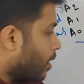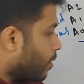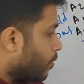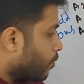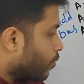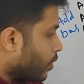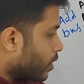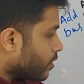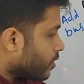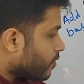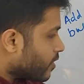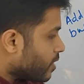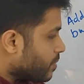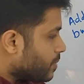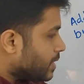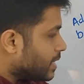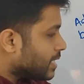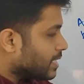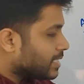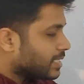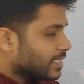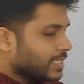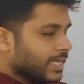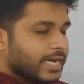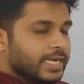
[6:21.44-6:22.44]
What will be
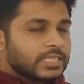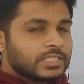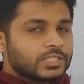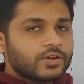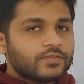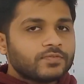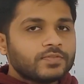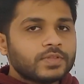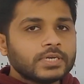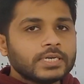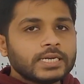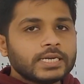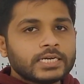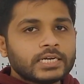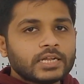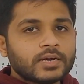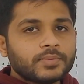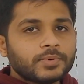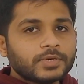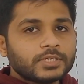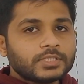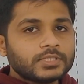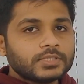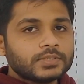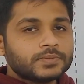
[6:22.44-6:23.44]
the size of the data
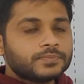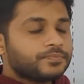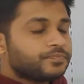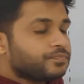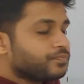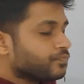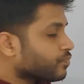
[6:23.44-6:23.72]
bus?